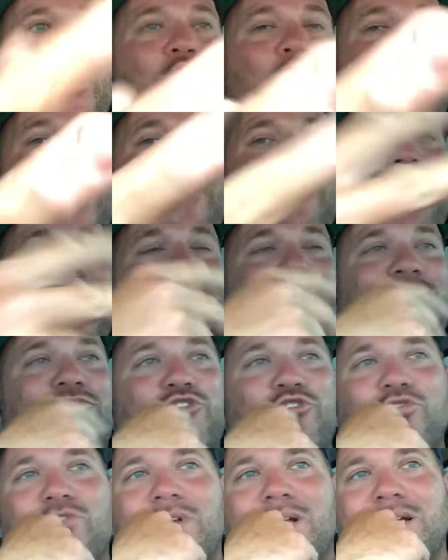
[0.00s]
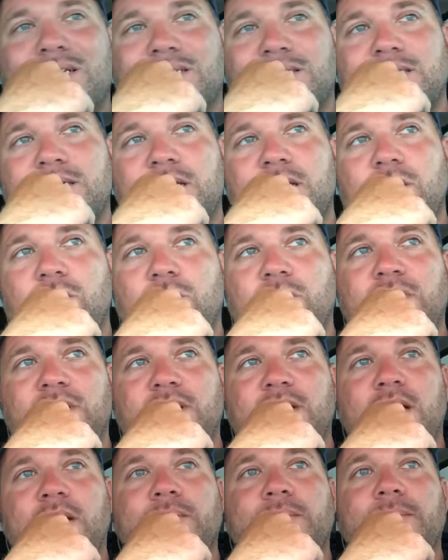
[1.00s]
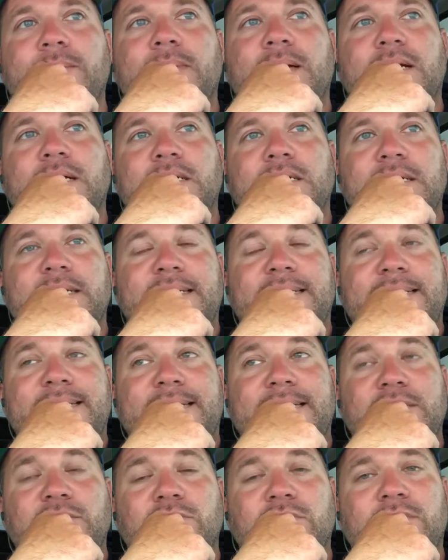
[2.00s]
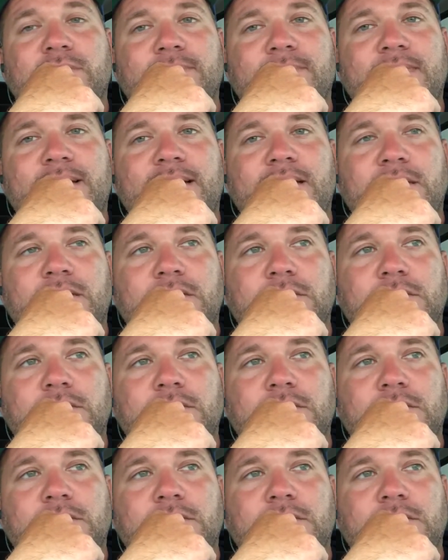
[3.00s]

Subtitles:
You may have two clients that tell you when you're coming back. Can you come back?